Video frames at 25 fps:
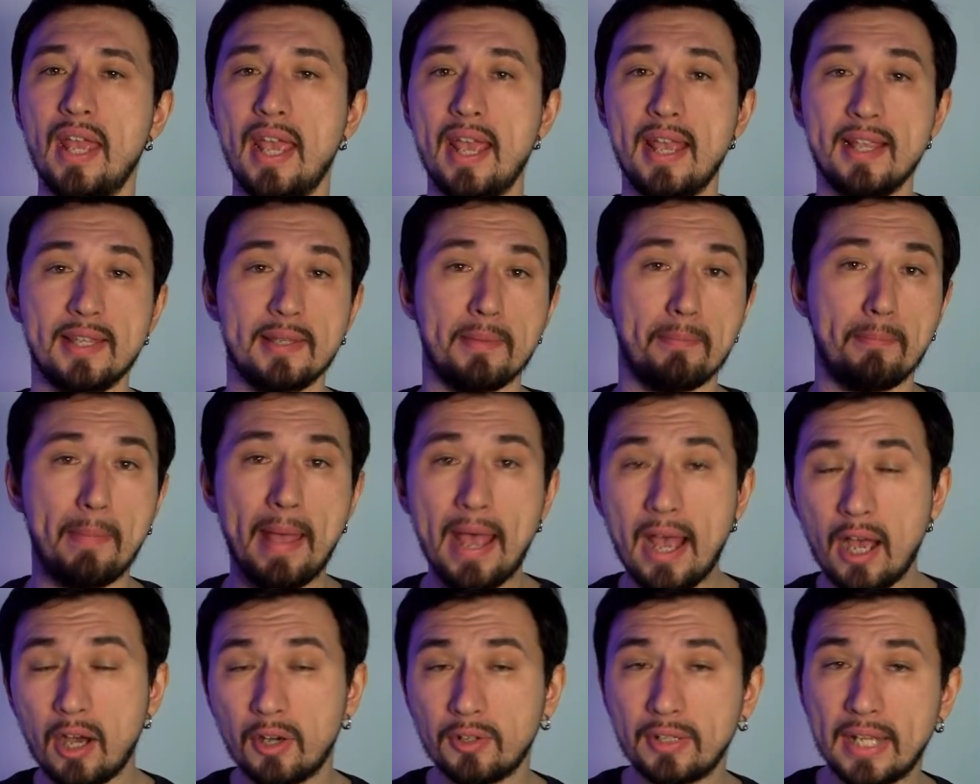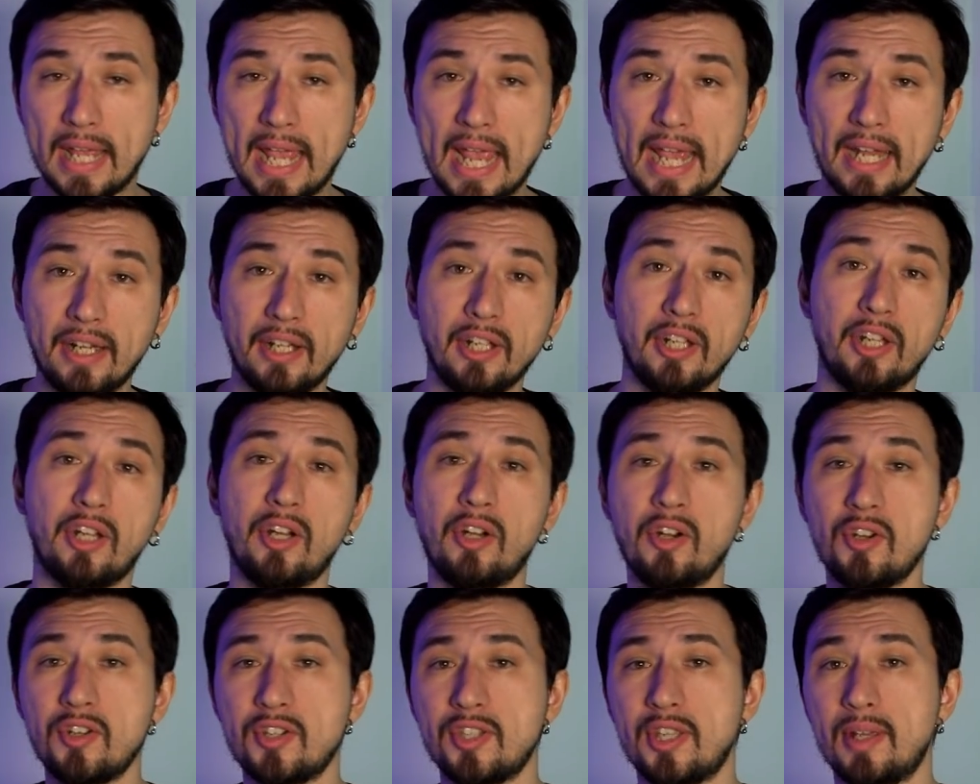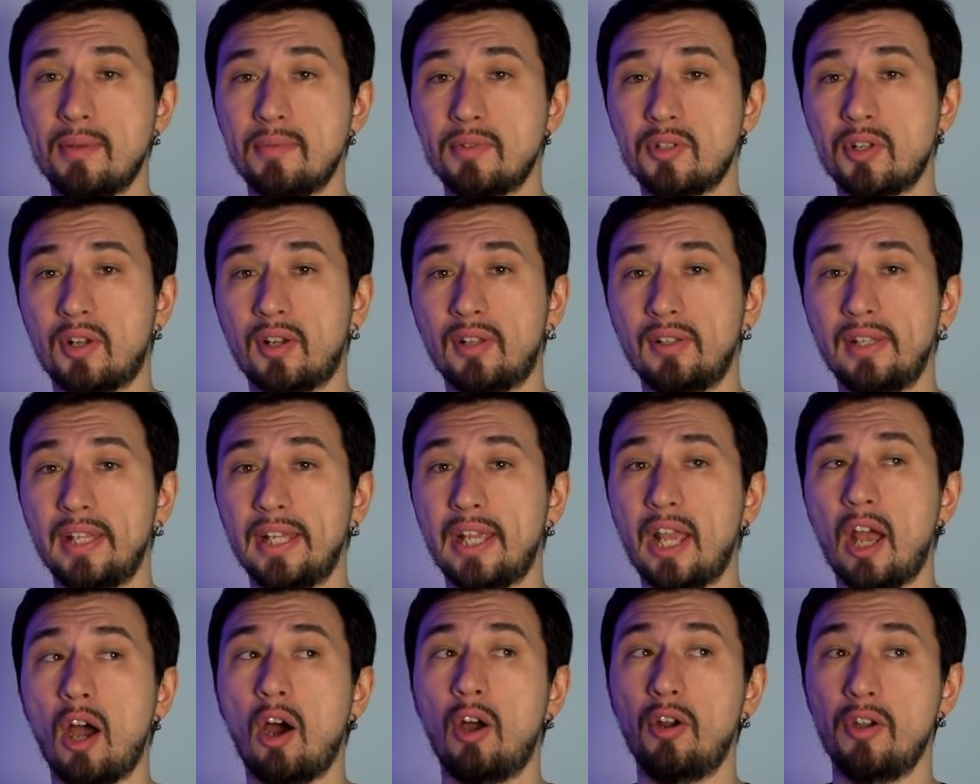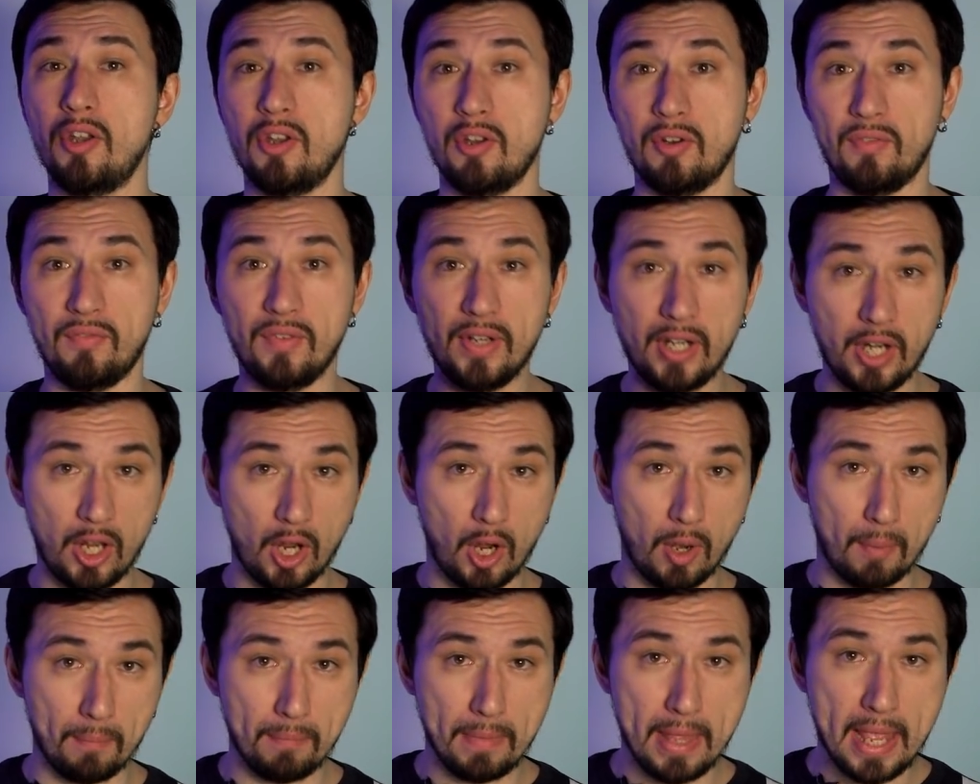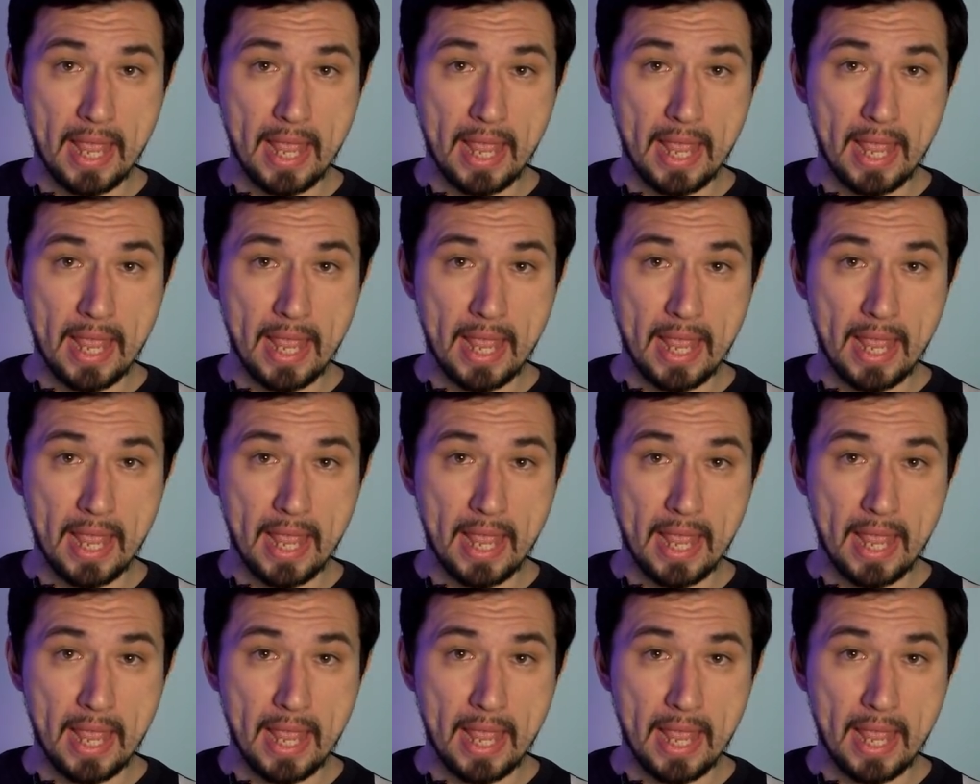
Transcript: is about and encourage them to click on your video